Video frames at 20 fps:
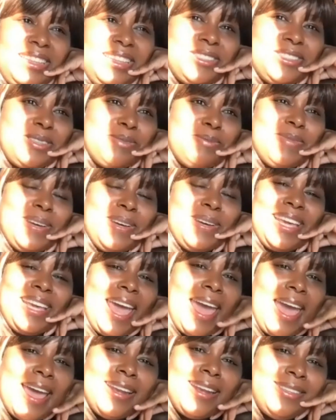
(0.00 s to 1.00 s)
there's some
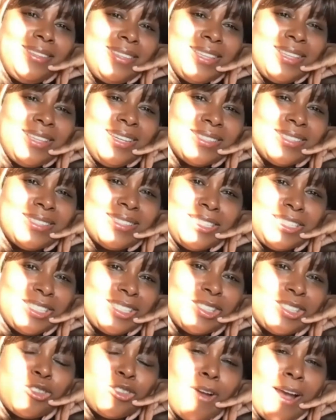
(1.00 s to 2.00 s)
uncanny things that
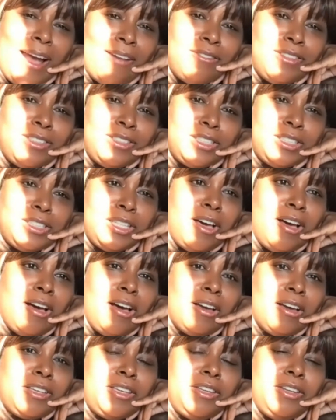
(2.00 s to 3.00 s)
just traveled
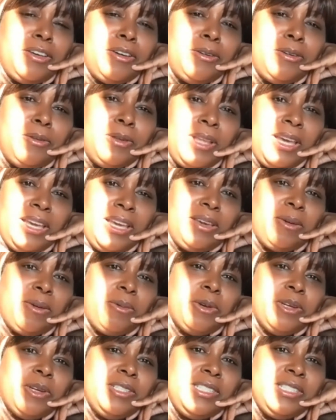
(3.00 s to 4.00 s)
along, you know, like
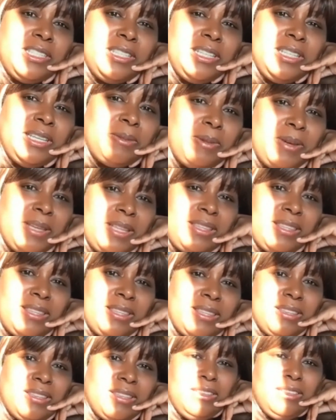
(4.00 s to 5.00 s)
we're dealing with,
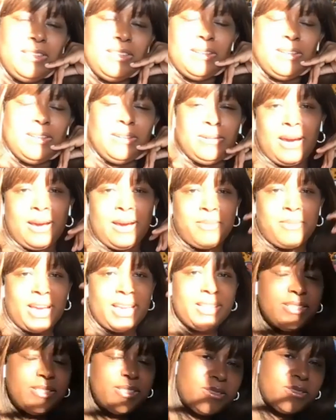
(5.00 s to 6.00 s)
you know, my
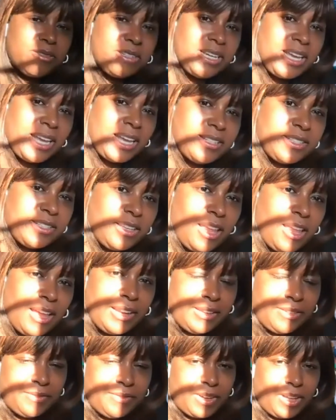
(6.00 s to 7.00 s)
history has a lot
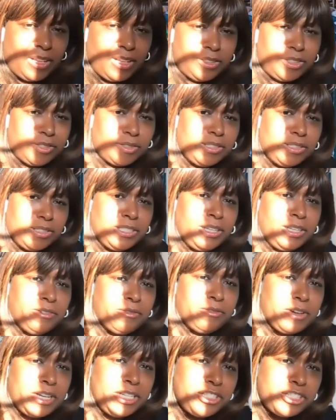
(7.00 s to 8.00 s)
of cultural
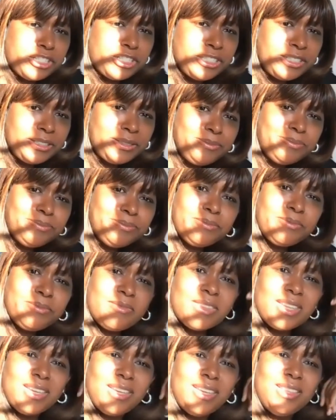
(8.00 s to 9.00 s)
erasure
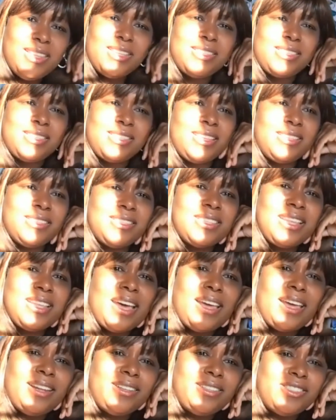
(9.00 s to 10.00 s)
in the sense
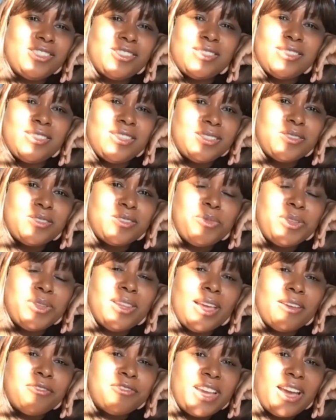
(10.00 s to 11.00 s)
that just things have been
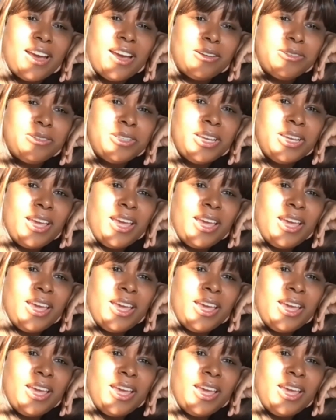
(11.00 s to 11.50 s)
left out.